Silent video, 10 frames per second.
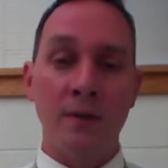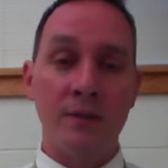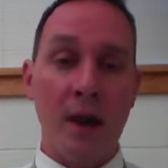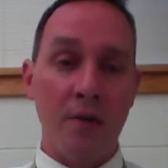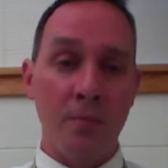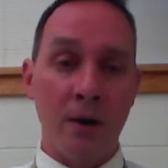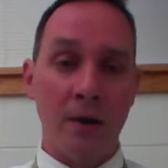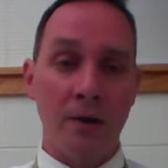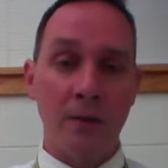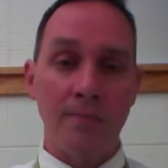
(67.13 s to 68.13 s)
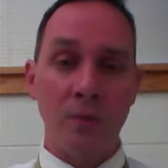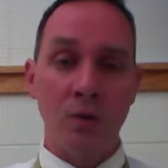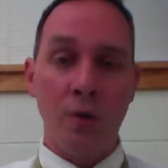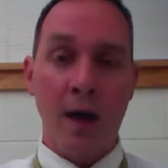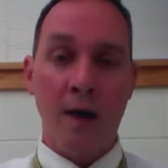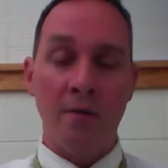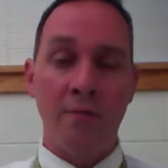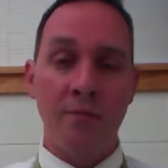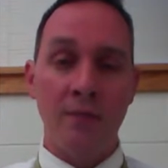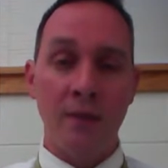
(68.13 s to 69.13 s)
South America, you
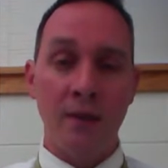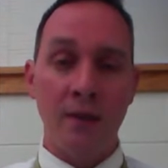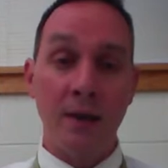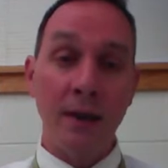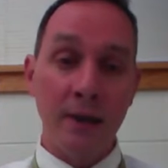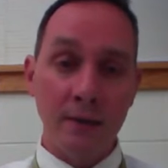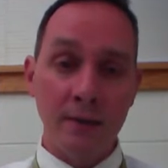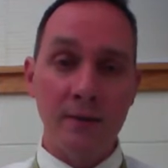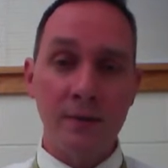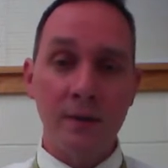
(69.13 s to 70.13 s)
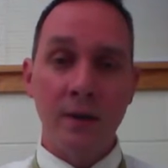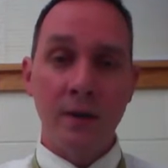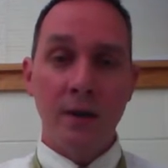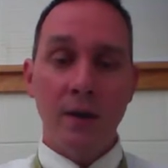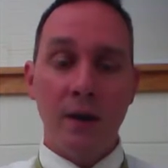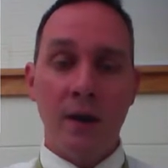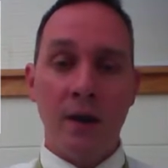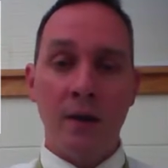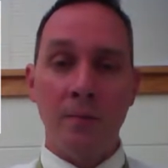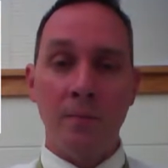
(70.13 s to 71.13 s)
have the Incans.
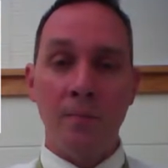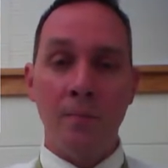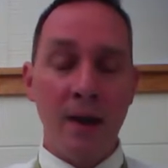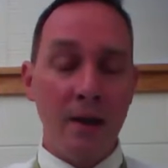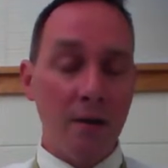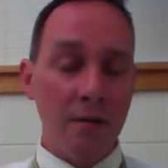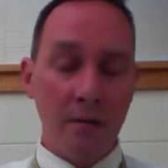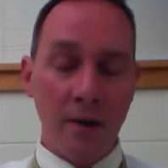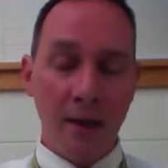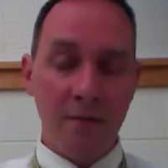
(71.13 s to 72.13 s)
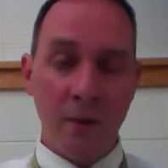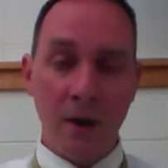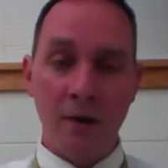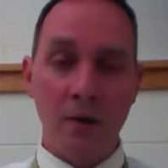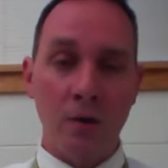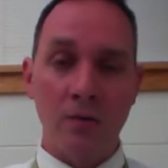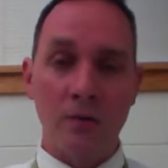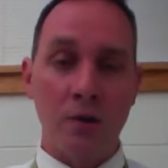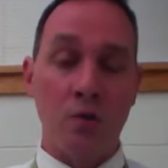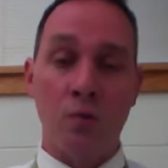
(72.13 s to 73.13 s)
Uh, many of Native American
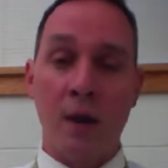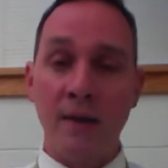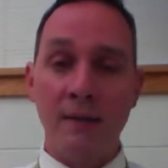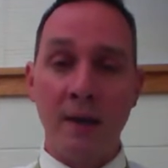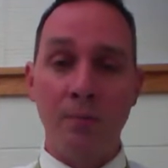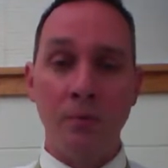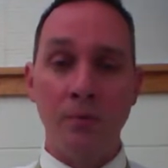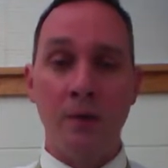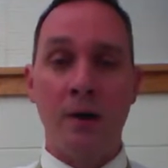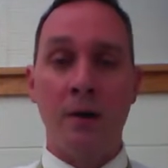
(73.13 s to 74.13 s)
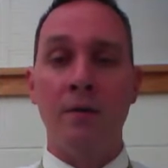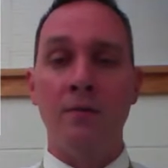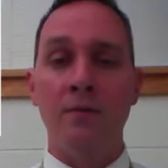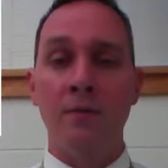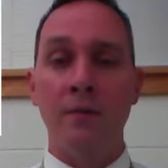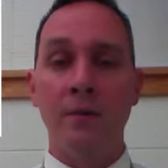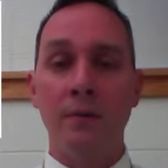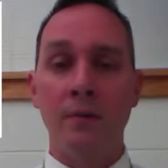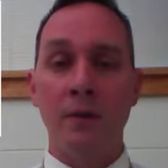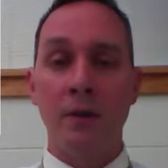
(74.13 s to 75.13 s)
cultures are great examples of
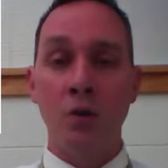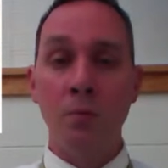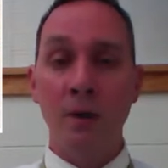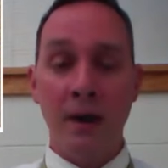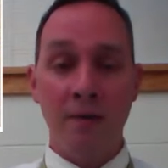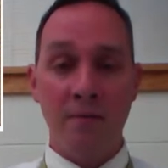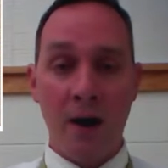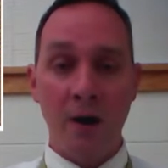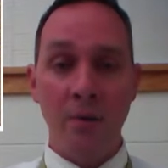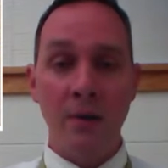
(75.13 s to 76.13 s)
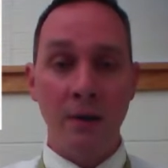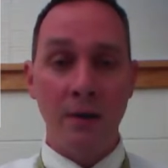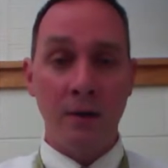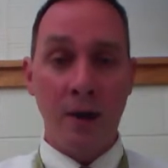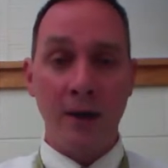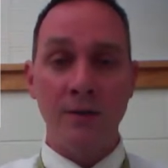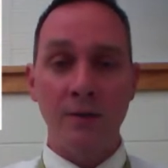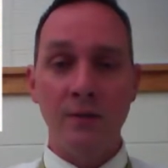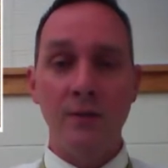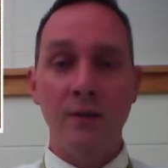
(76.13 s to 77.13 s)
human environment
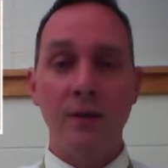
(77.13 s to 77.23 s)
interactions.